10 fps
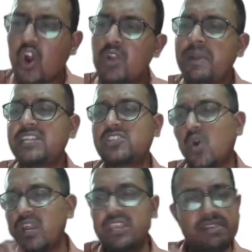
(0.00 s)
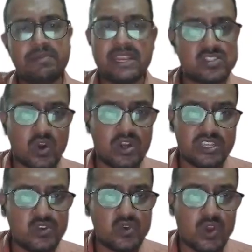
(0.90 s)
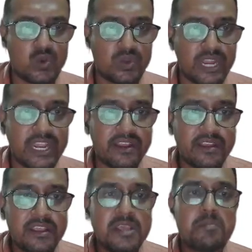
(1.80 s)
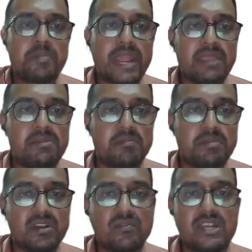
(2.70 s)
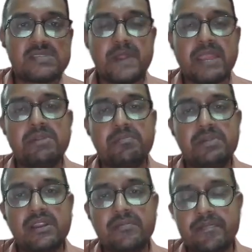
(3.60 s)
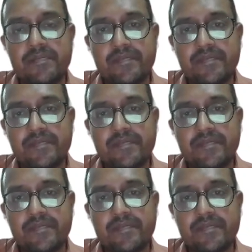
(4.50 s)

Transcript: Odd minus odd, even minus odd, you all know, right? Prime number. What is prime number?